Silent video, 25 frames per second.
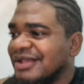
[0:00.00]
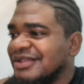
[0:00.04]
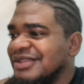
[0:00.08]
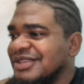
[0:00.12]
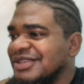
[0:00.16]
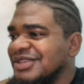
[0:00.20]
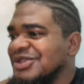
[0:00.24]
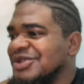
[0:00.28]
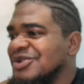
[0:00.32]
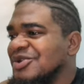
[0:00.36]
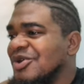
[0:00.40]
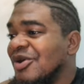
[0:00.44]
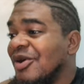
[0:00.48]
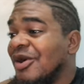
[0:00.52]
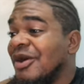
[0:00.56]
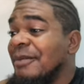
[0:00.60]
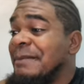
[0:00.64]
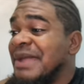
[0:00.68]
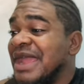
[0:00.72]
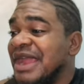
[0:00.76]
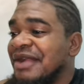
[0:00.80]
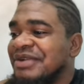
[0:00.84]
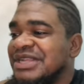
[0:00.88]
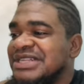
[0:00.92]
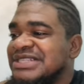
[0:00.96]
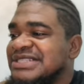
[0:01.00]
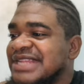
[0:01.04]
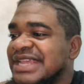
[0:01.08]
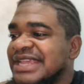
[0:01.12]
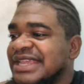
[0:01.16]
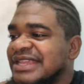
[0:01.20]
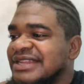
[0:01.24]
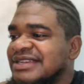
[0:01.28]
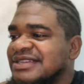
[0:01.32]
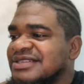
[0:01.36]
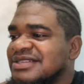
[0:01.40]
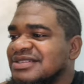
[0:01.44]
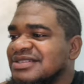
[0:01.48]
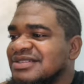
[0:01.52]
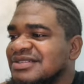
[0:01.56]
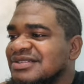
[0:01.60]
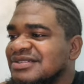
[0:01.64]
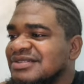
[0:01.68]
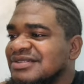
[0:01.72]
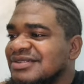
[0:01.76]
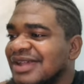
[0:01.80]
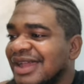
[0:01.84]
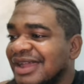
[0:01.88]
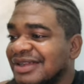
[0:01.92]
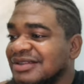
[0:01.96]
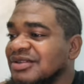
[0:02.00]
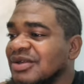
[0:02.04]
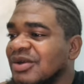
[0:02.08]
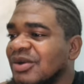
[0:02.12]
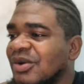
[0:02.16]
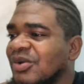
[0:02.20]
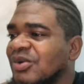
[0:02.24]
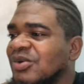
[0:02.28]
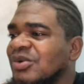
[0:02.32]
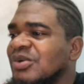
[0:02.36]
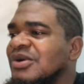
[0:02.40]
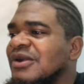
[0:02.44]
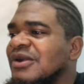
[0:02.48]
You know, or Beryl take it and go.